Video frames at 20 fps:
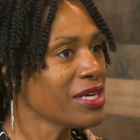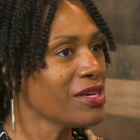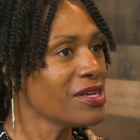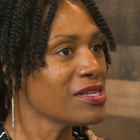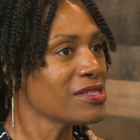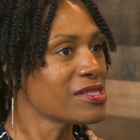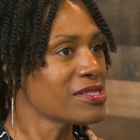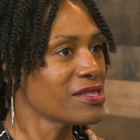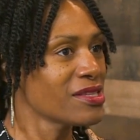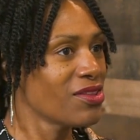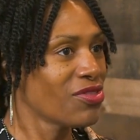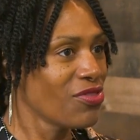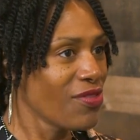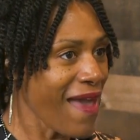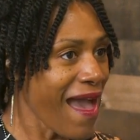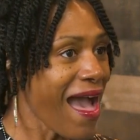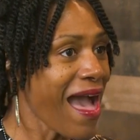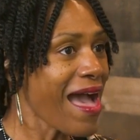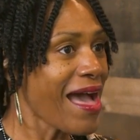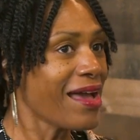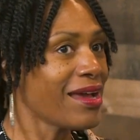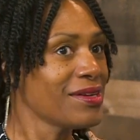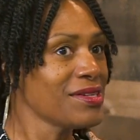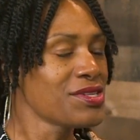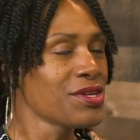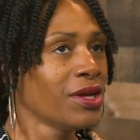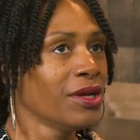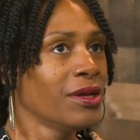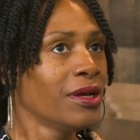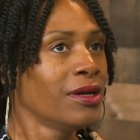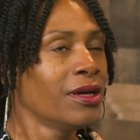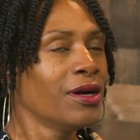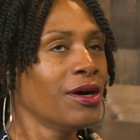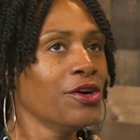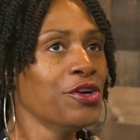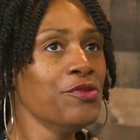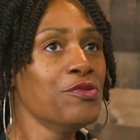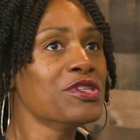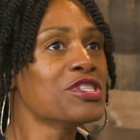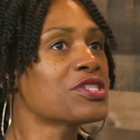Because that,
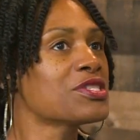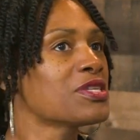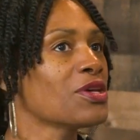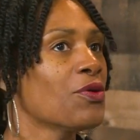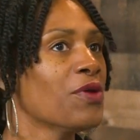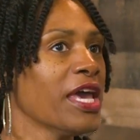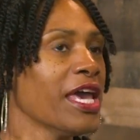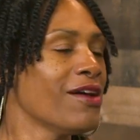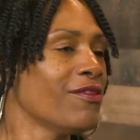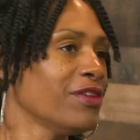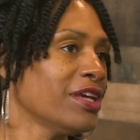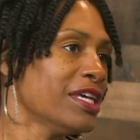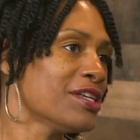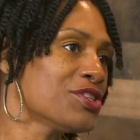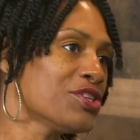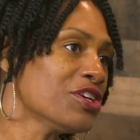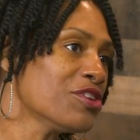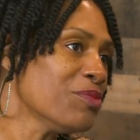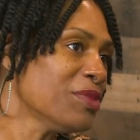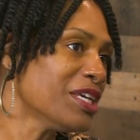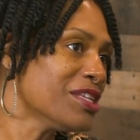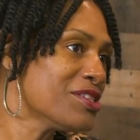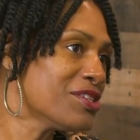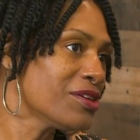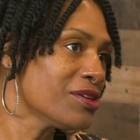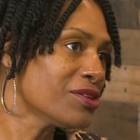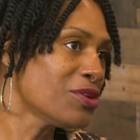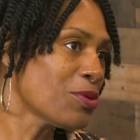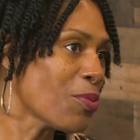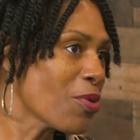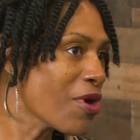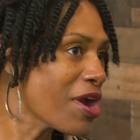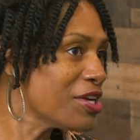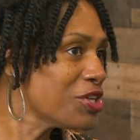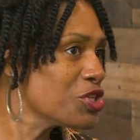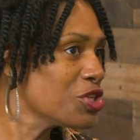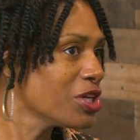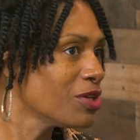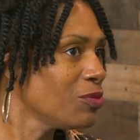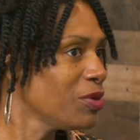it was so heavy. It took me into a
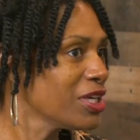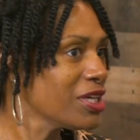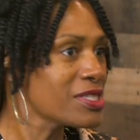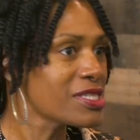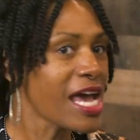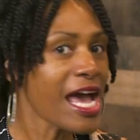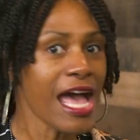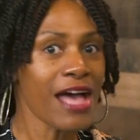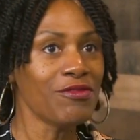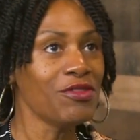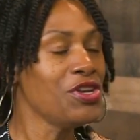depression because I have